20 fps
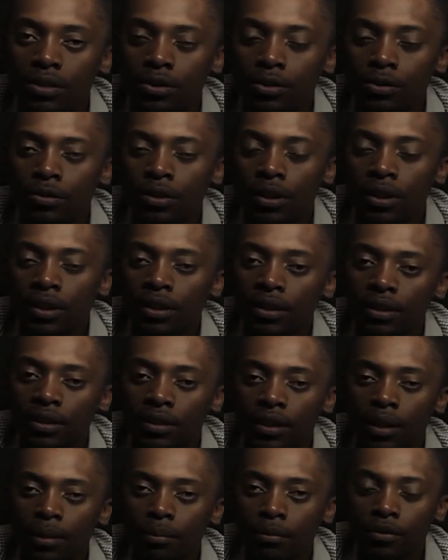or rather the
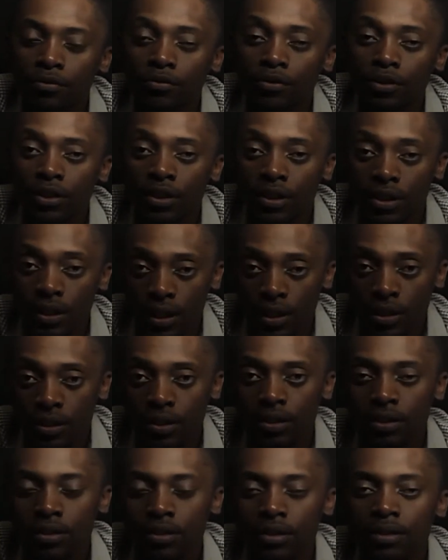number of
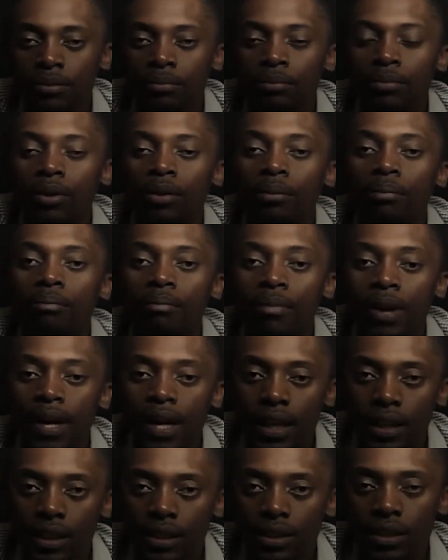oscillations the bulb
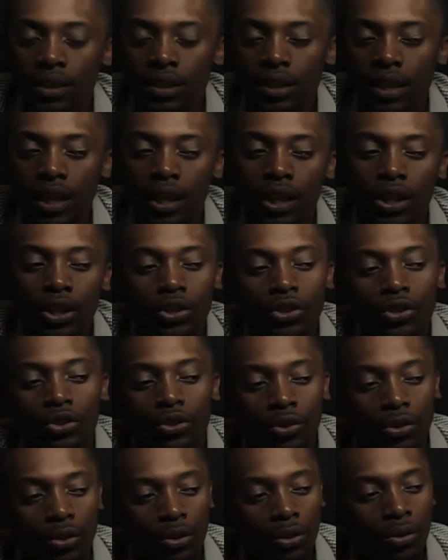makes.
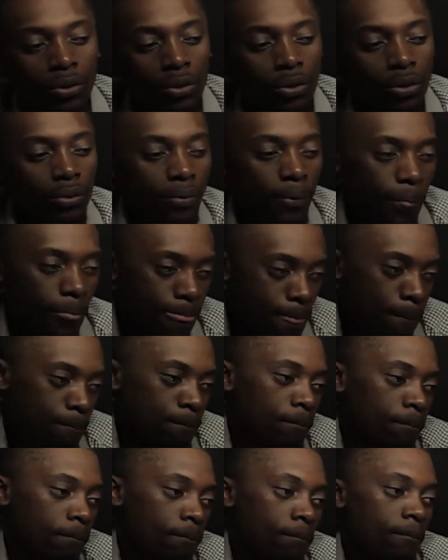So
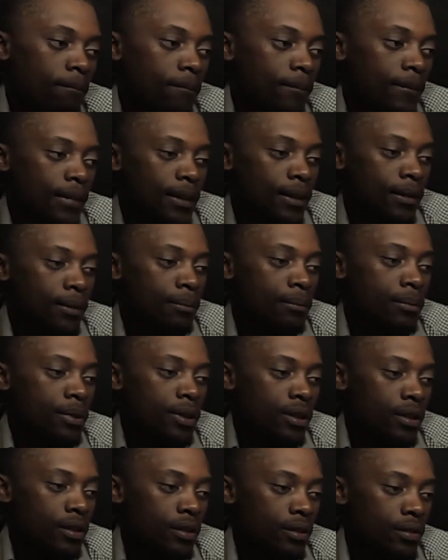the
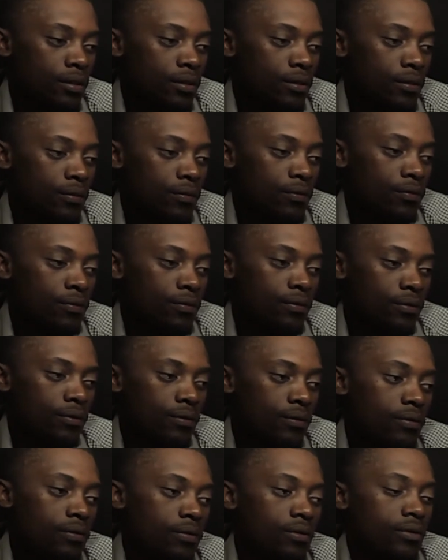number of
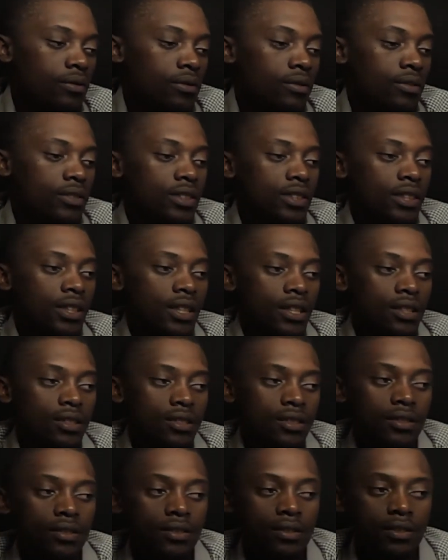
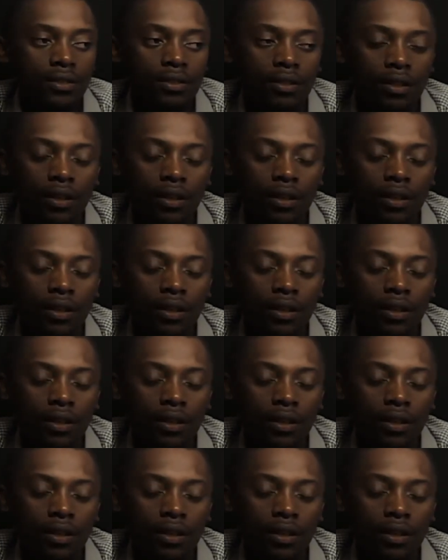oscillations.